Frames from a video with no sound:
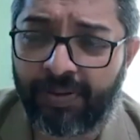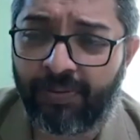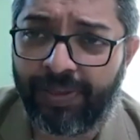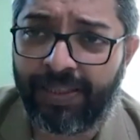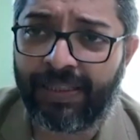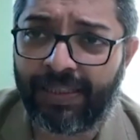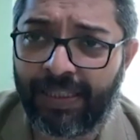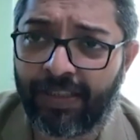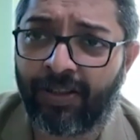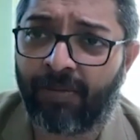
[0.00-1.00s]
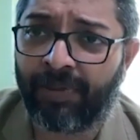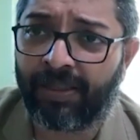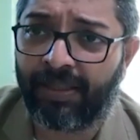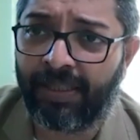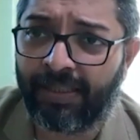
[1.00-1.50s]
You know, we can
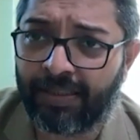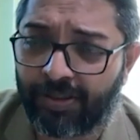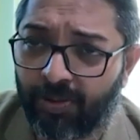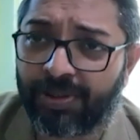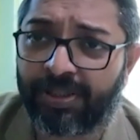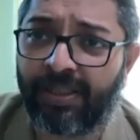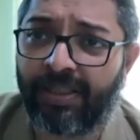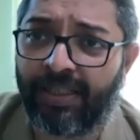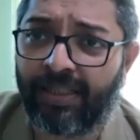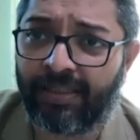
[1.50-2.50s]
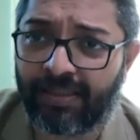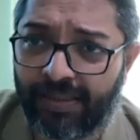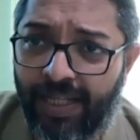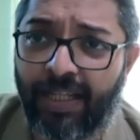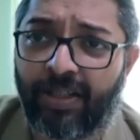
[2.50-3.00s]
economically, socially
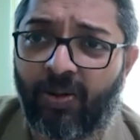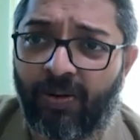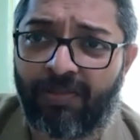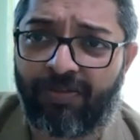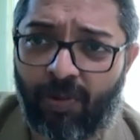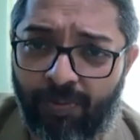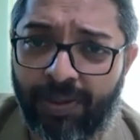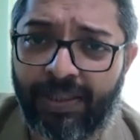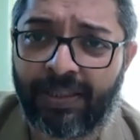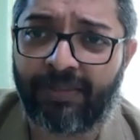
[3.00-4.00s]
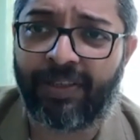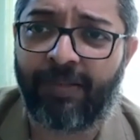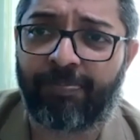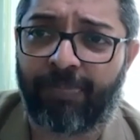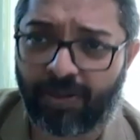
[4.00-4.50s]
take Goa forward in a
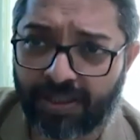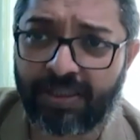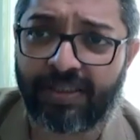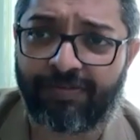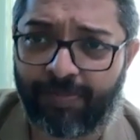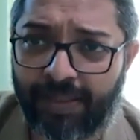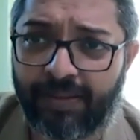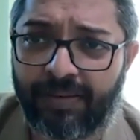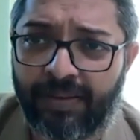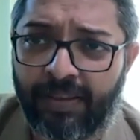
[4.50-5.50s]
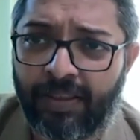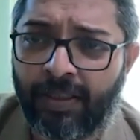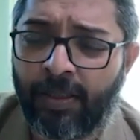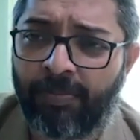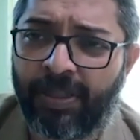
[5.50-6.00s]
very positive manner.
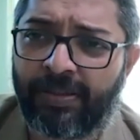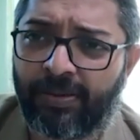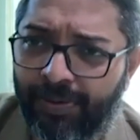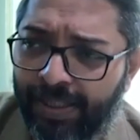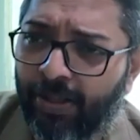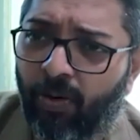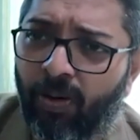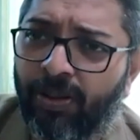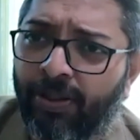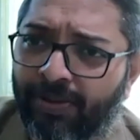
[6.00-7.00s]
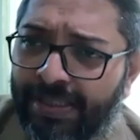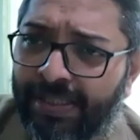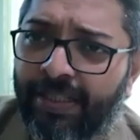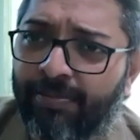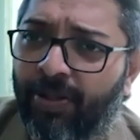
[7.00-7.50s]
But today, all you're
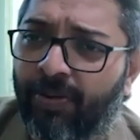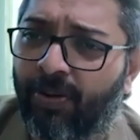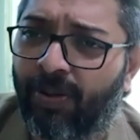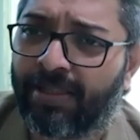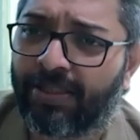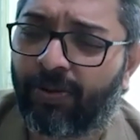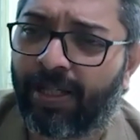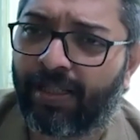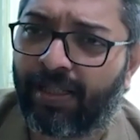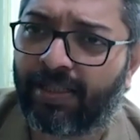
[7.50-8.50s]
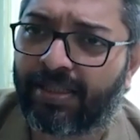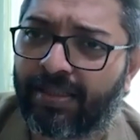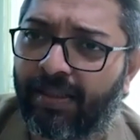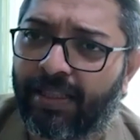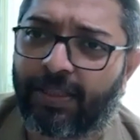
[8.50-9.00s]
seeing about Goa is, okay,
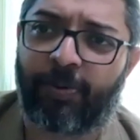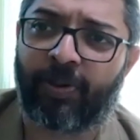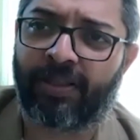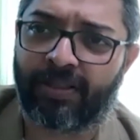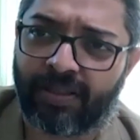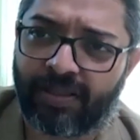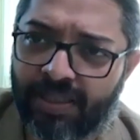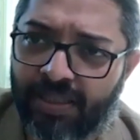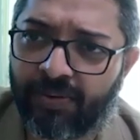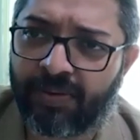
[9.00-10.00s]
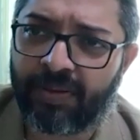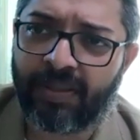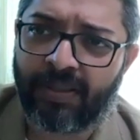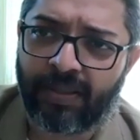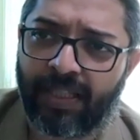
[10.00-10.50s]
let's put another casino.
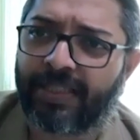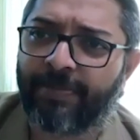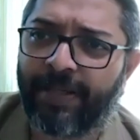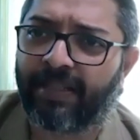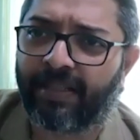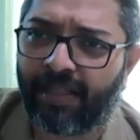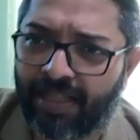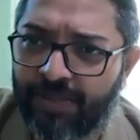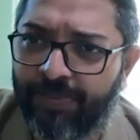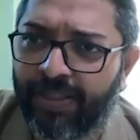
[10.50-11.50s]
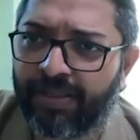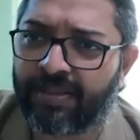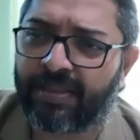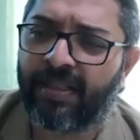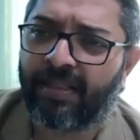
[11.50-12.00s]
Let's make it a Las
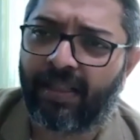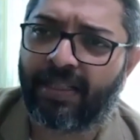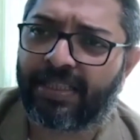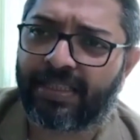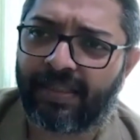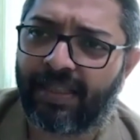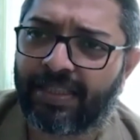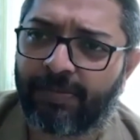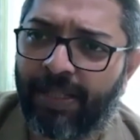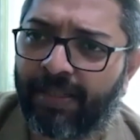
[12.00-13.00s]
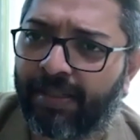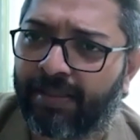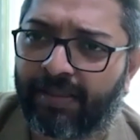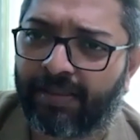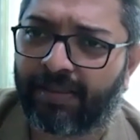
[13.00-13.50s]
Vegas. Let's make
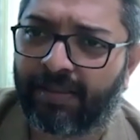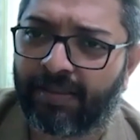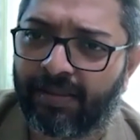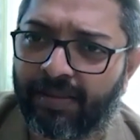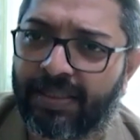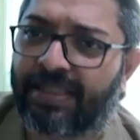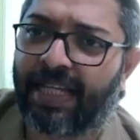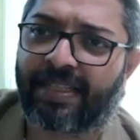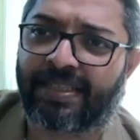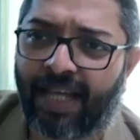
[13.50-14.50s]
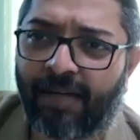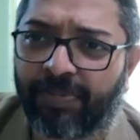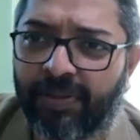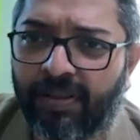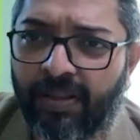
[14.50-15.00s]
it the sex
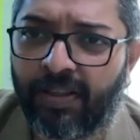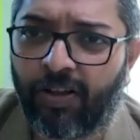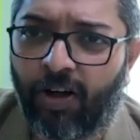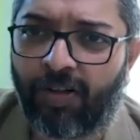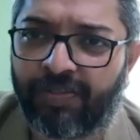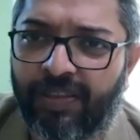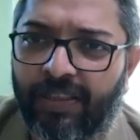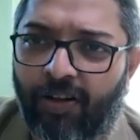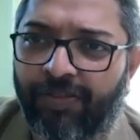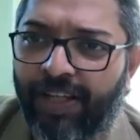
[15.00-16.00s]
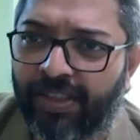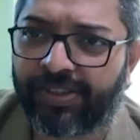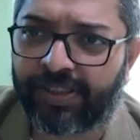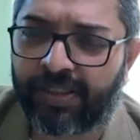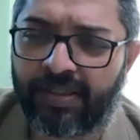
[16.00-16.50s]
capital of
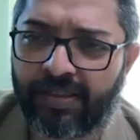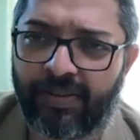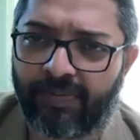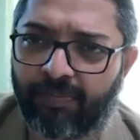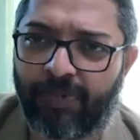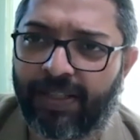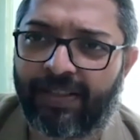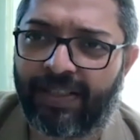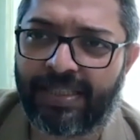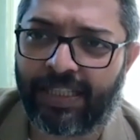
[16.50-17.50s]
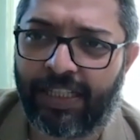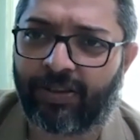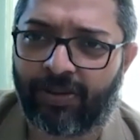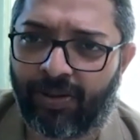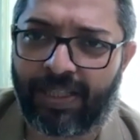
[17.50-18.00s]
Asia. You know, whether they say
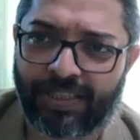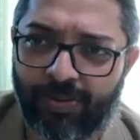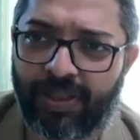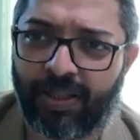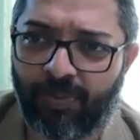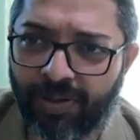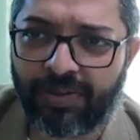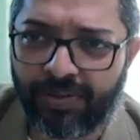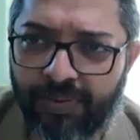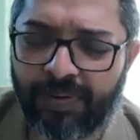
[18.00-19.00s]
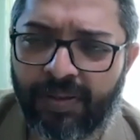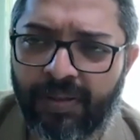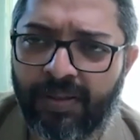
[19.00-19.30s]
it or not, that's what they want to do.